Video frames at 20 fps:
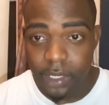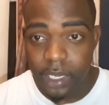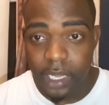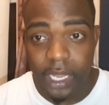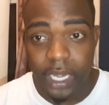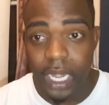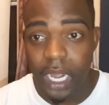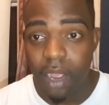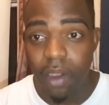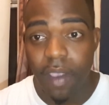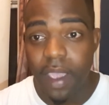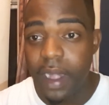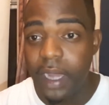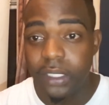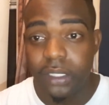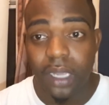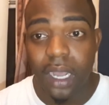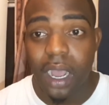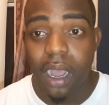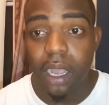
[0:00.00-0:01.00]
You know, and
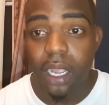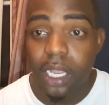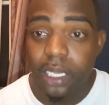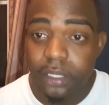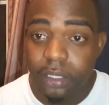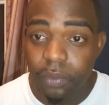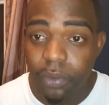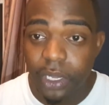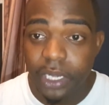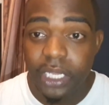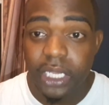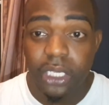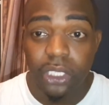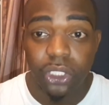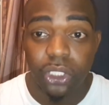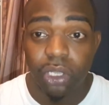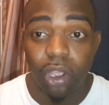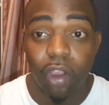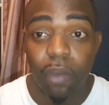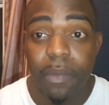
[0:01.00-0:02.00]
it's all because of what
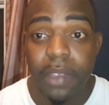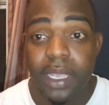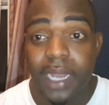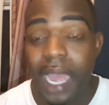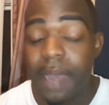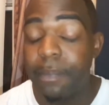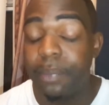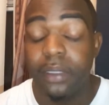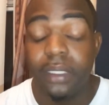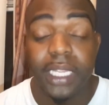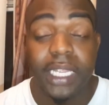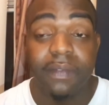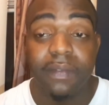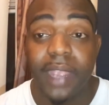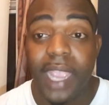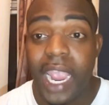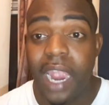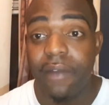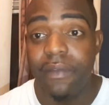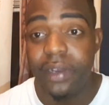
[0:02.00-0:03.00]
he's shown me, and I believe
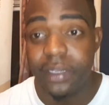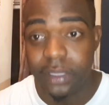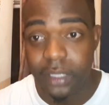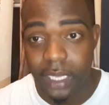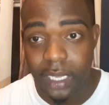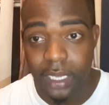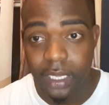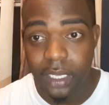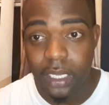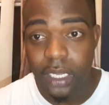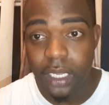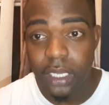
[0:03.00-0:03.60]
everything.